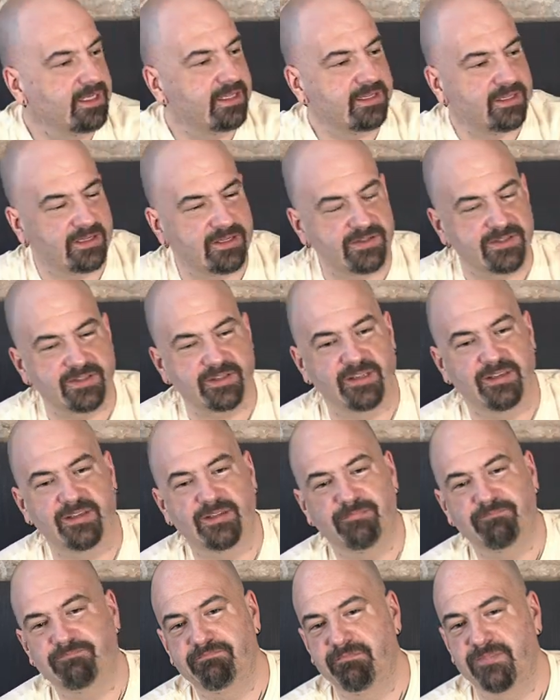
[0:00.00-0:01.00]
There's
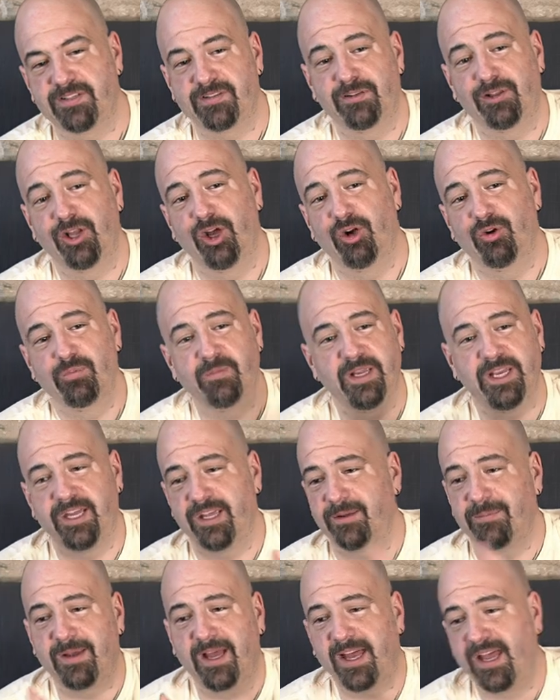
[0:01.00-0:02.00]
a is low,
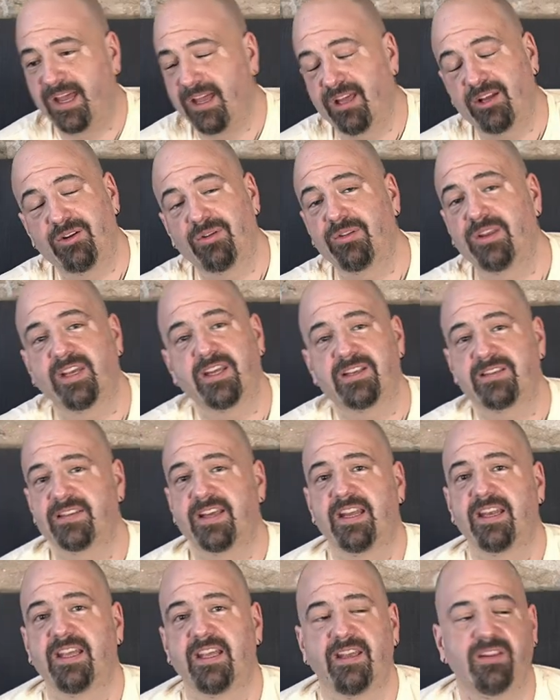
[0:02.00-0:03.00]
medium, high. I don't think it's
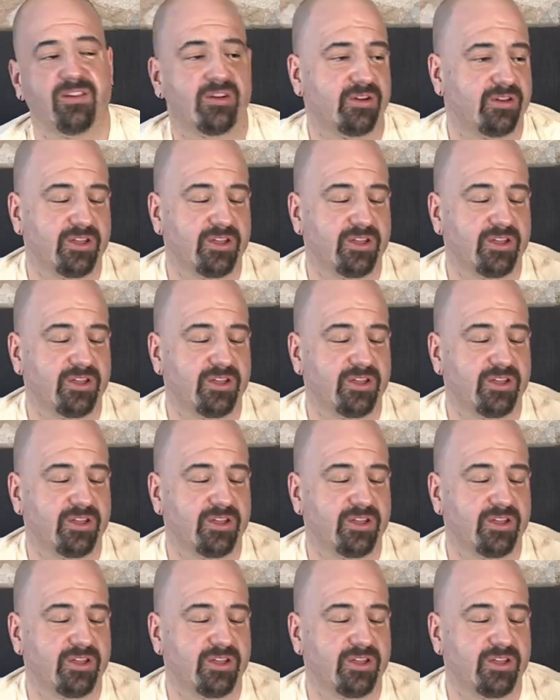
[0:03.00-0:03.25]
that either.